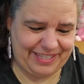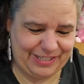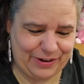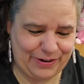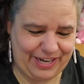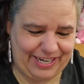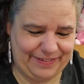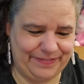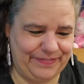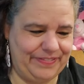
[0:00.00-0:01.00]
Sorry.
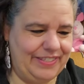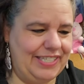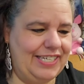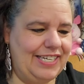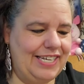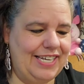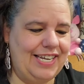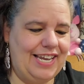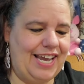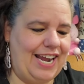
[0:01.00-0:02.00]

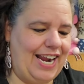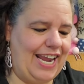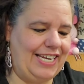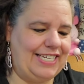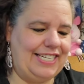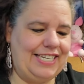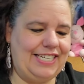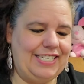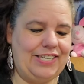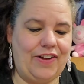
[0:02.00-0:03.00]
Alright.
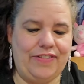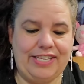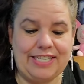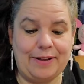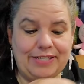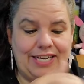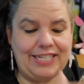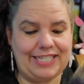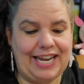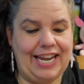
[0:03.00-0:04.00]
So this comes on a
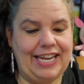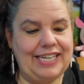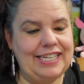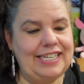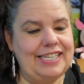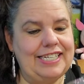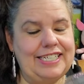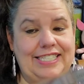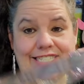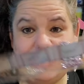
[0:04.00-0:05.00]
chain.
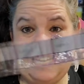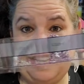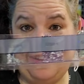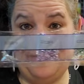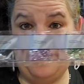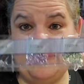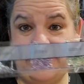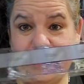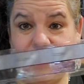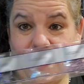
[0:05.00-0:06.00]
See?
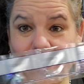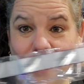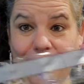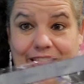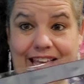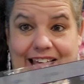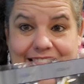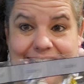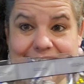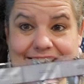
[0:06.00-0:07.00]
All the
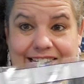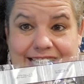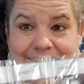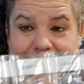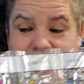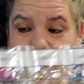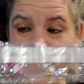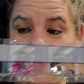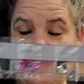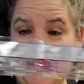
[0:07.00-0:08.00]
colors there. So
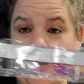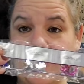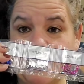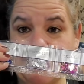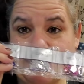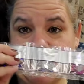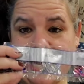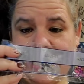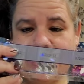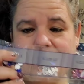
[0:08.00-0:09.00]
we call this a
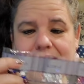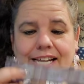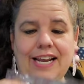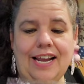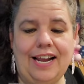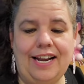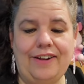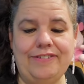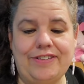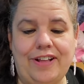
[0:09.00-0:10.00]
chain. And I
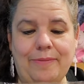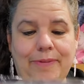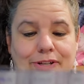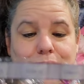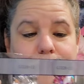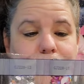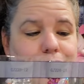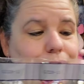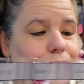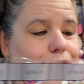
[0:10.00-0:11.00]
always call it my
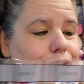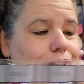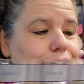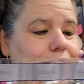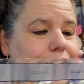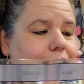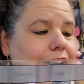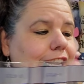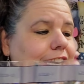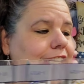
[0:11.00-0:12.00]
choo-choo
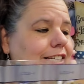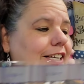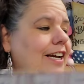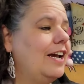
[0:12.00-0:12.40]
chain.